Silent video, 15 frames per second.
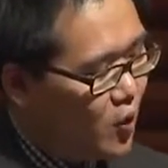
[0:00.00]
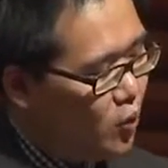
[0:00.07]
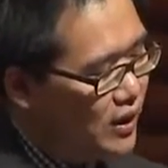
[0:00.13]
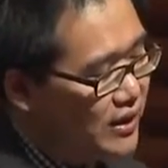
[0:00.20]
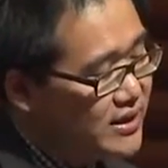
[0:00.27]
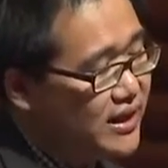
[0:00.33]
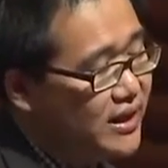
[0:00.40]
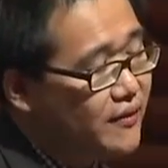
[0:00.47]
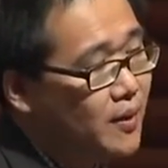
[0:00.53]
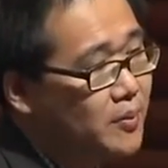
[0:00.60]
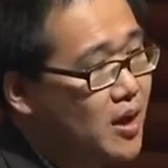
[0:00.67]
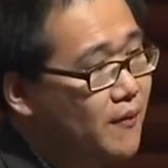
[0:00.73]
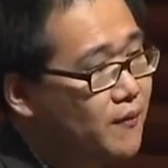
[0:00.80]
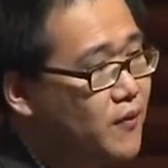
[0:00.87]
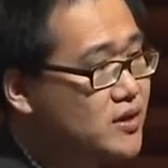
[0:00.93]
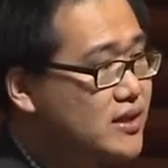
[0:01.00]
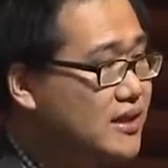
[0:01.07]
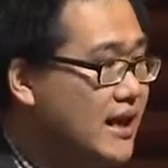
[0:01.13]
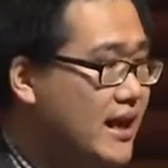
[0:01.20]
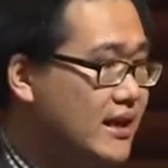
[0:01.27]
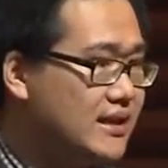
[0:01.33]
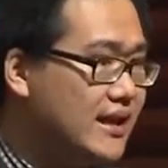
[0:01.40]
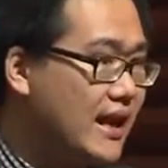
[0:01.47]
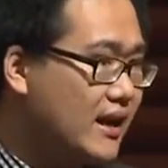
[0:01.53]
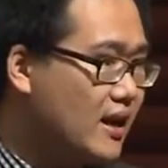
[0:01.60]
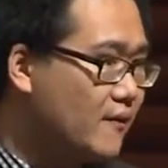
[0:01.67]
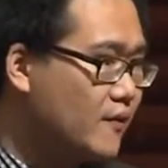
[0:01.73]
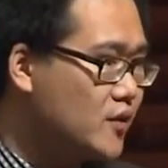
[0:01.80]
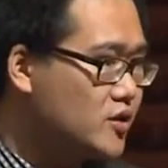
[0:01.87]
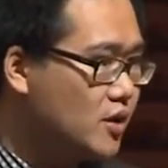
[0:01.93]
willing to give up comfort today to get
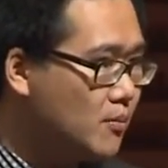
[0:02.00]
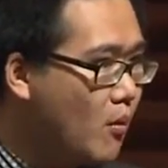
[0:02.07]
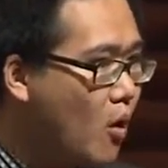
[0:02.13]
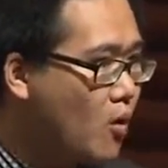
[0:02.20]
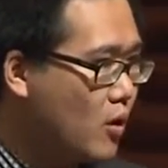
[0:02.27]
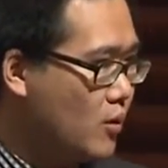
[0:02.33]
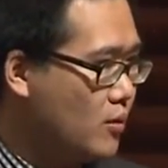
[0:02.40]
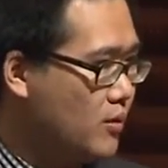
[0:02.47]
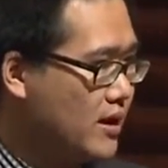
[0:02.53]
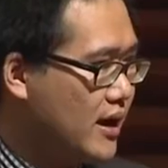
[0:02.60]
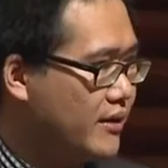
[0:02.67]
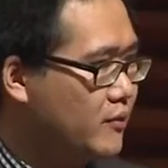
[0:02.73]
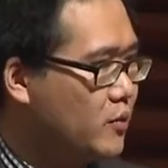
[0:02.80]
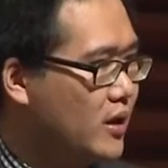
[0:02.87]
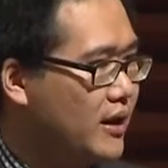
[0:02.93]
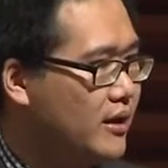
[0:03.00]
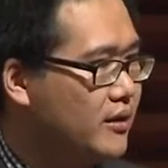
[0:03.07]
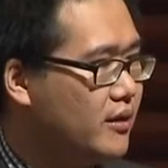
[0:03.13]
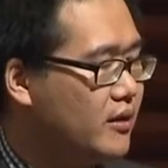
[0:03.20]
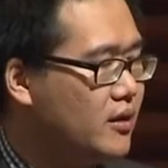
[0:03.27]
comfort tomorrow kind of way.